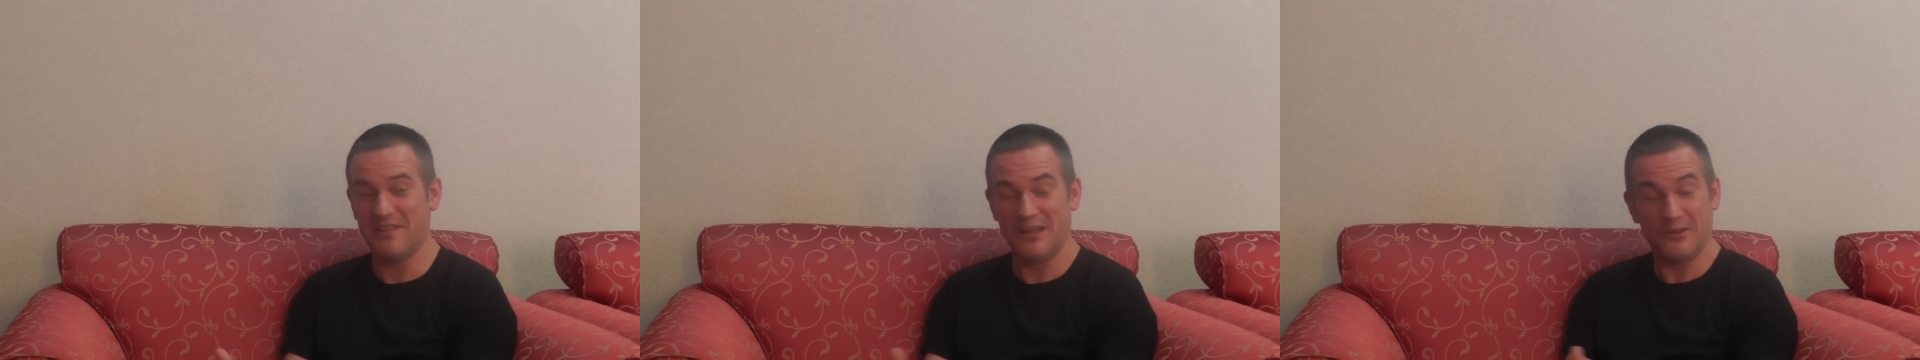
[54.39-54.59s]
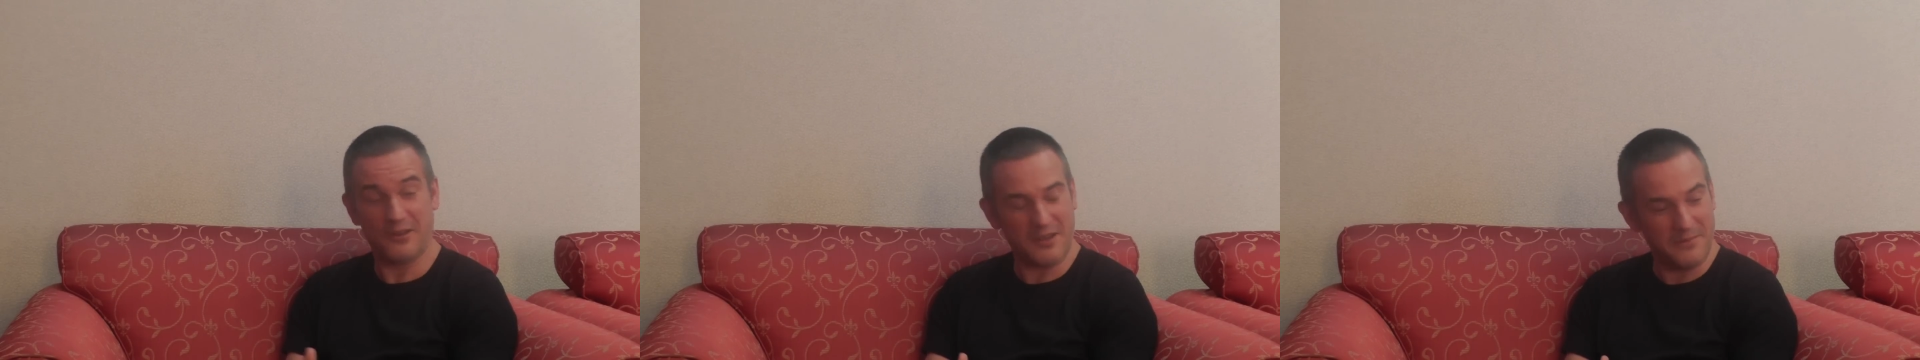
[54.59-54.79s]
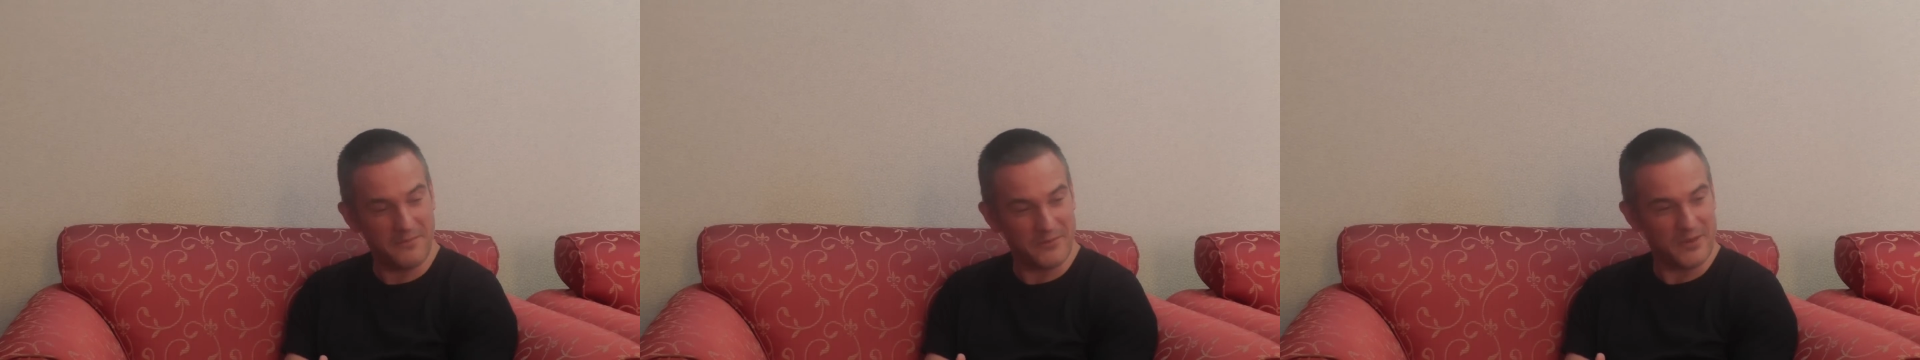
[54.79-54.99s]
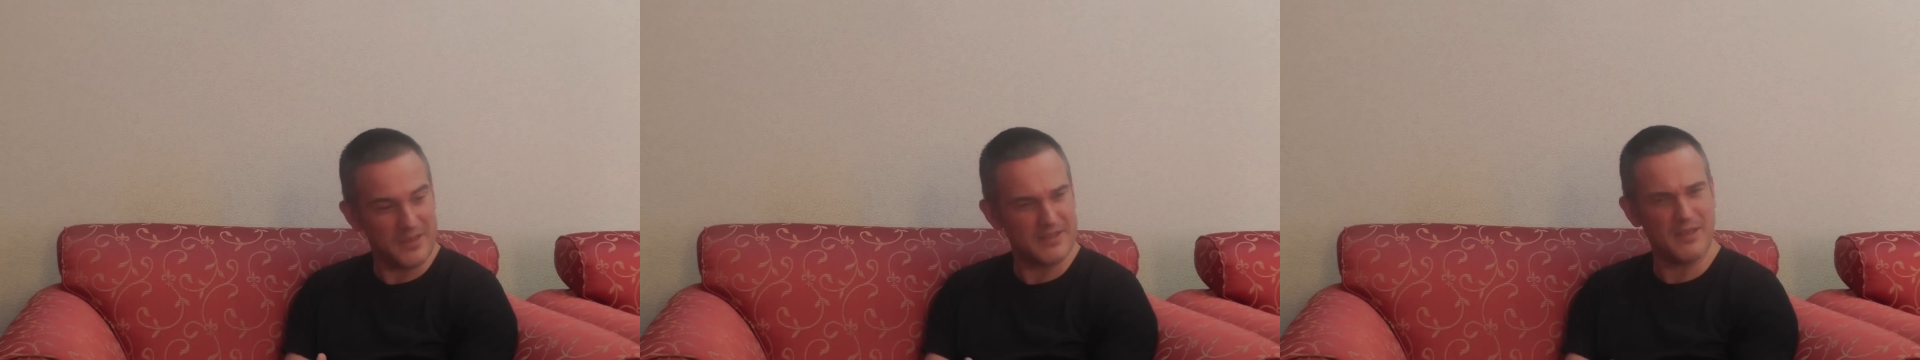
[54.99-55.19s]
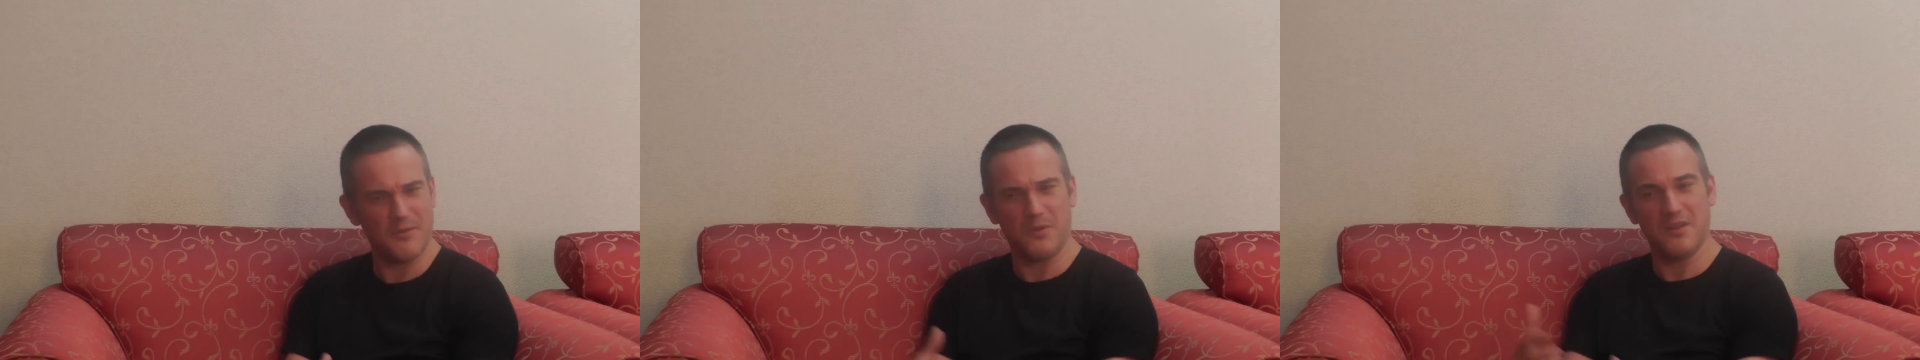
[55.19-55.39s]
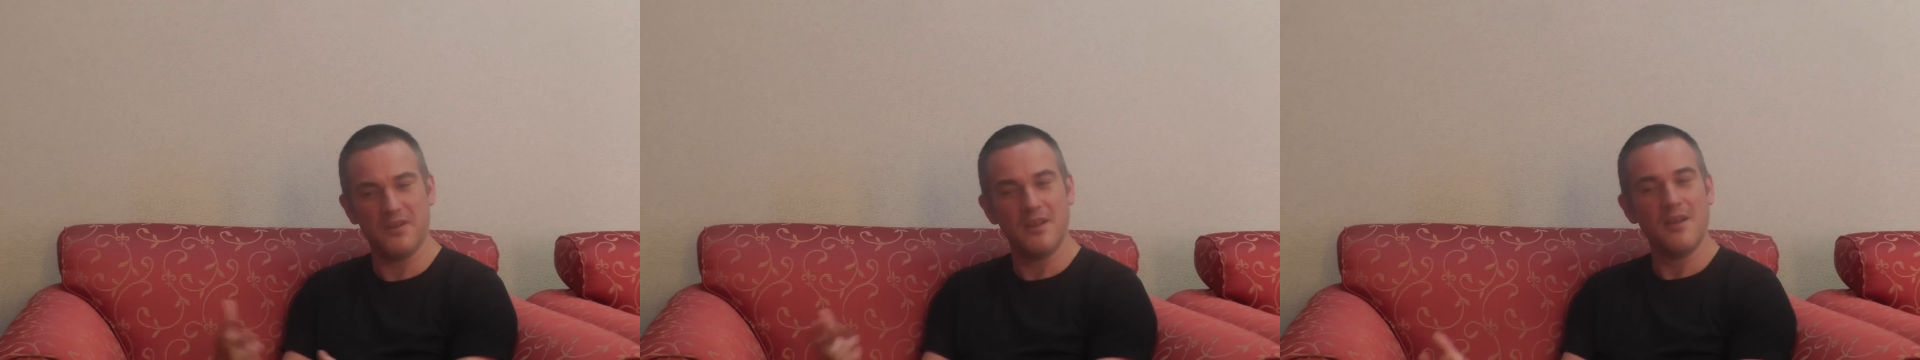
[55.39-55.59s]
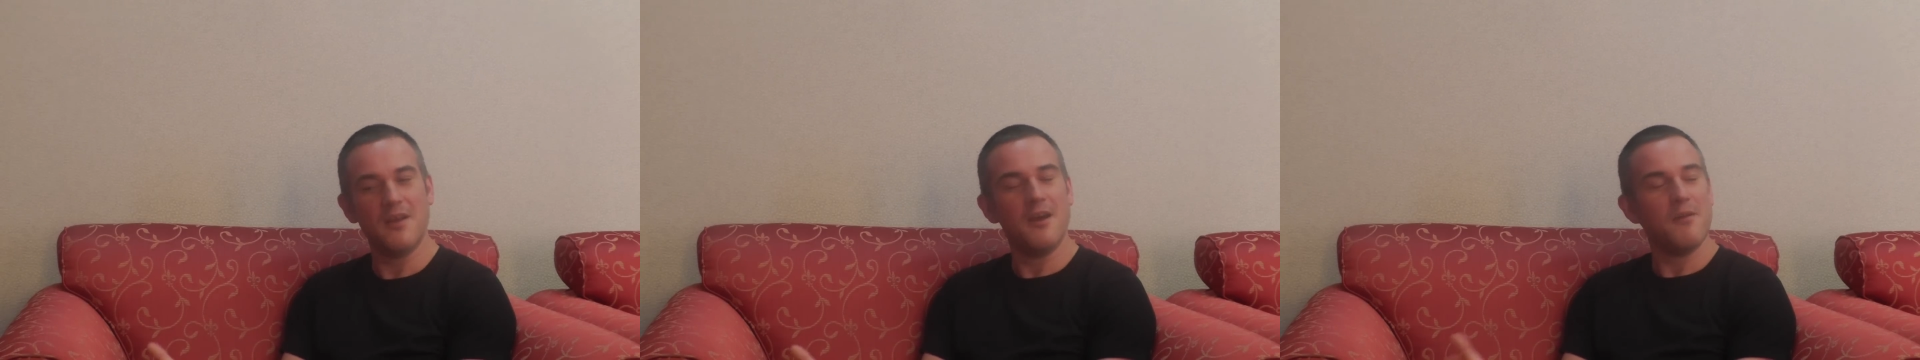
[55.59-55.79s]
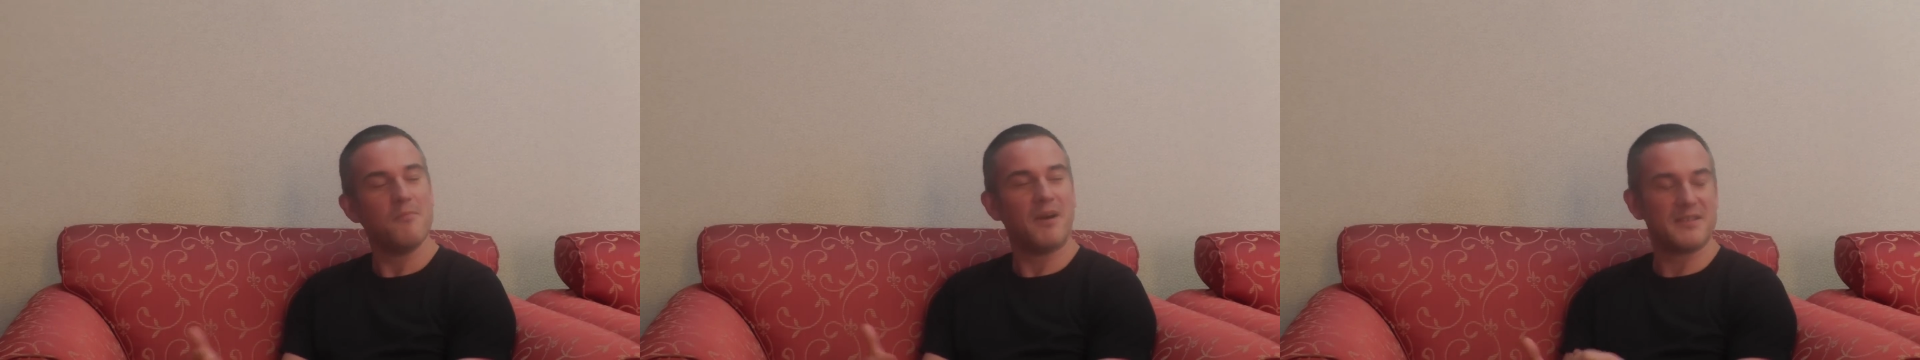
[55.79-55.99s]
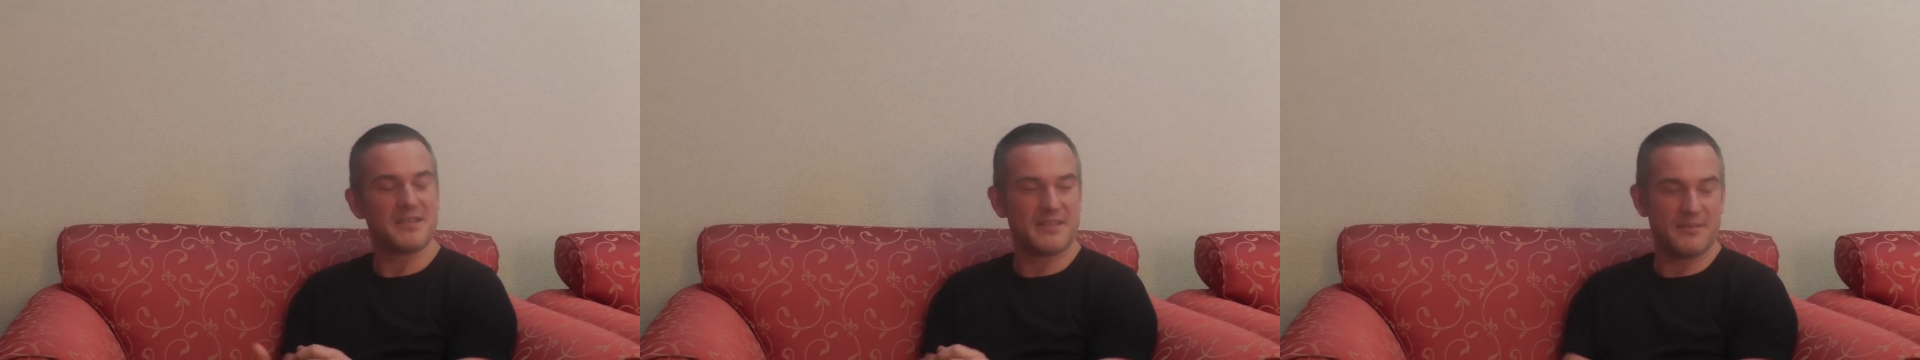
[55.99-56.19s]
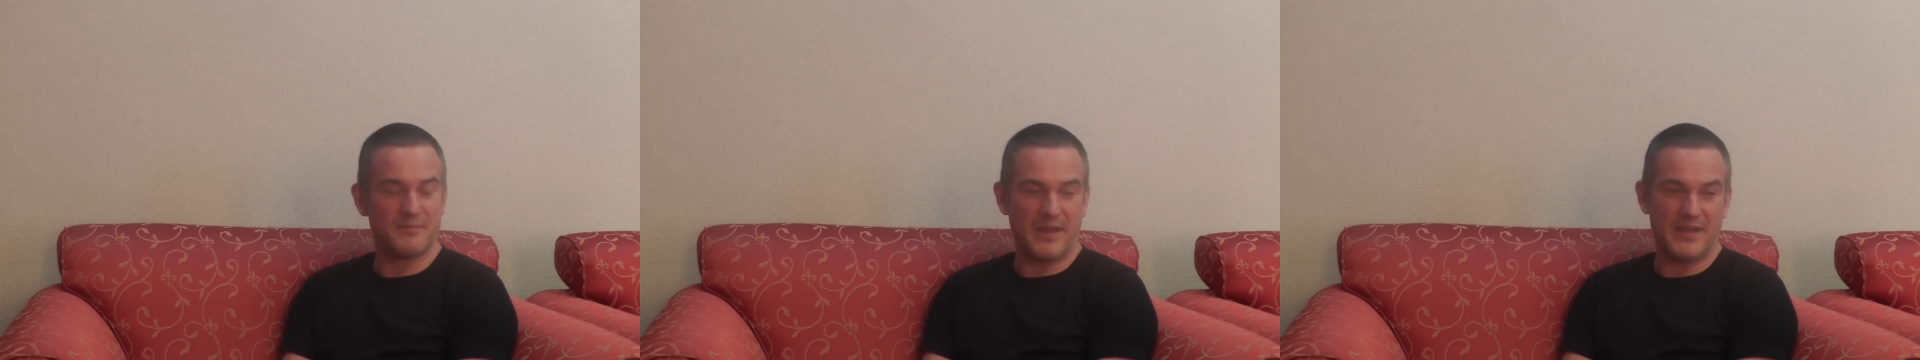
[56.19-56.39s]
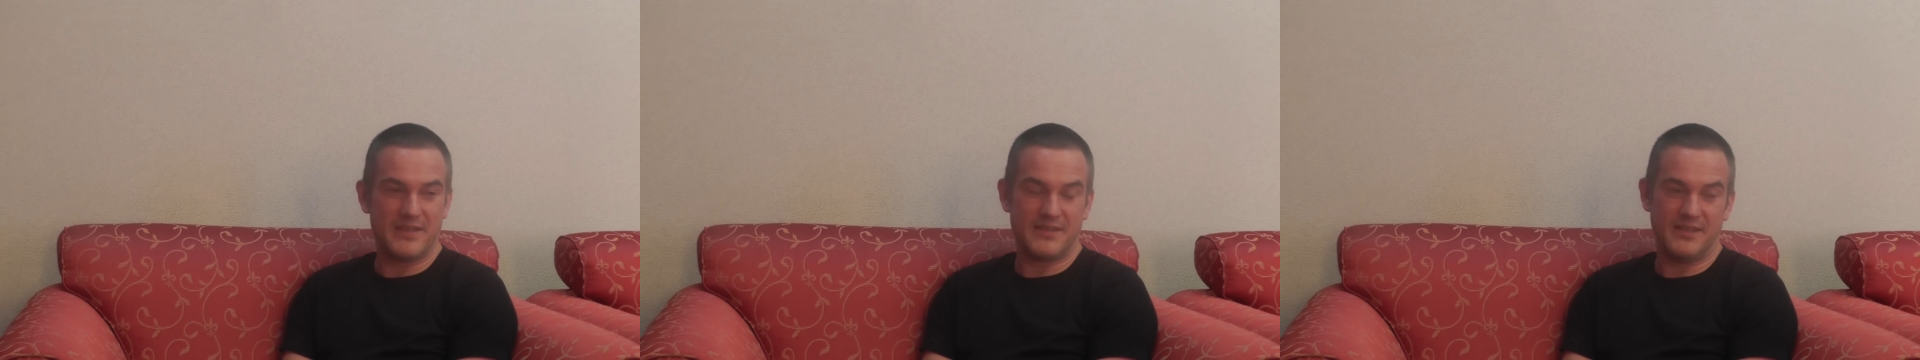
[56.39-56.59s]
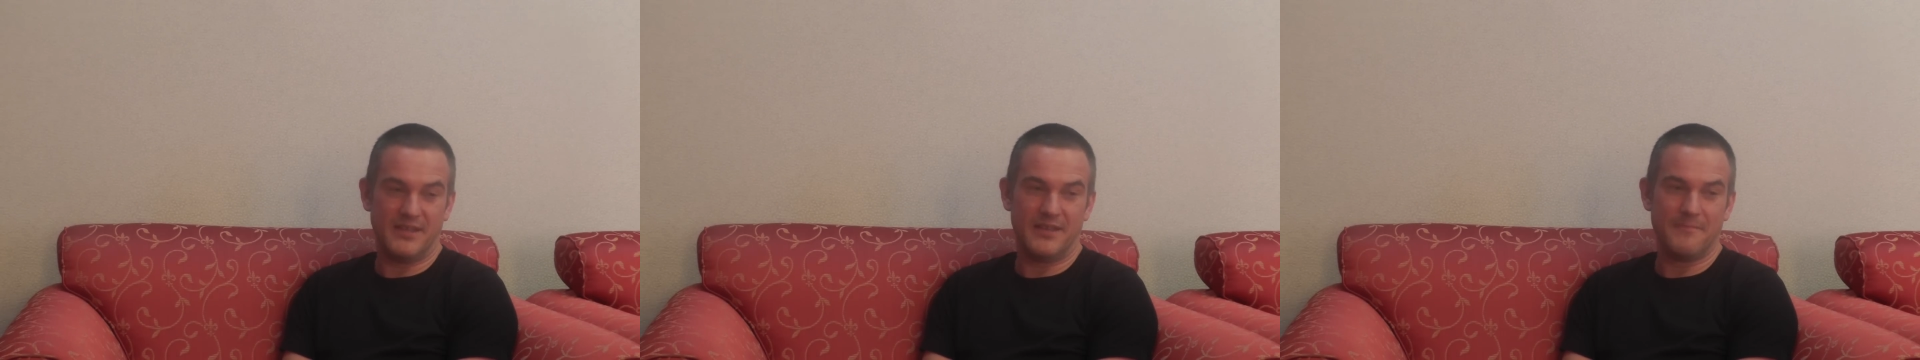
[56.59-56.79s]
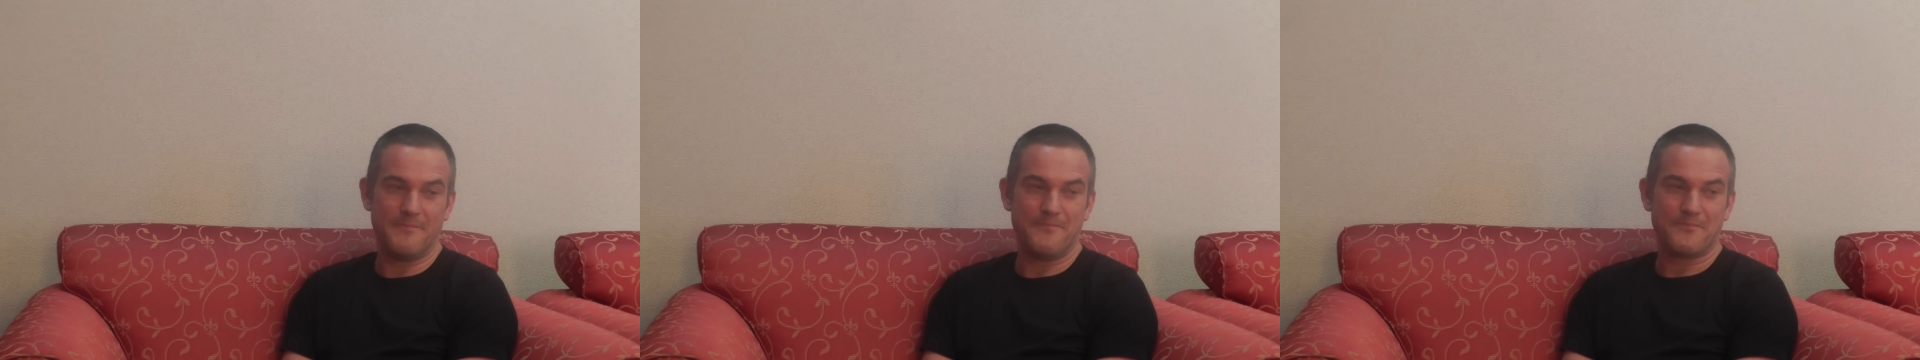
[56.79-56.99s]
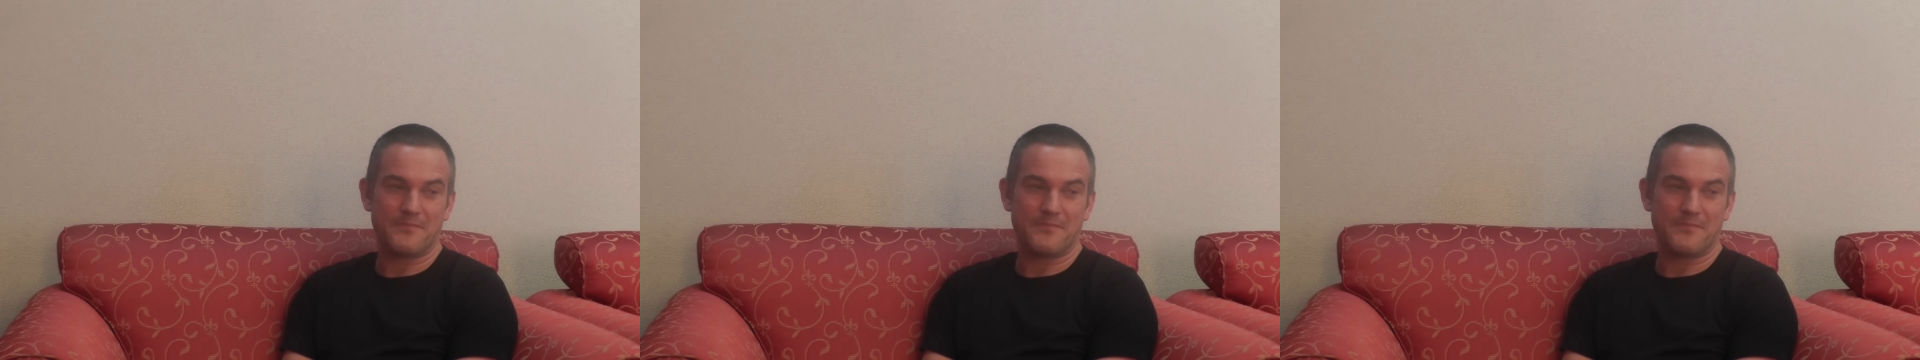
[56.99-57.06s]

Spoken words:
and they're looking for it, and they want to participate in it.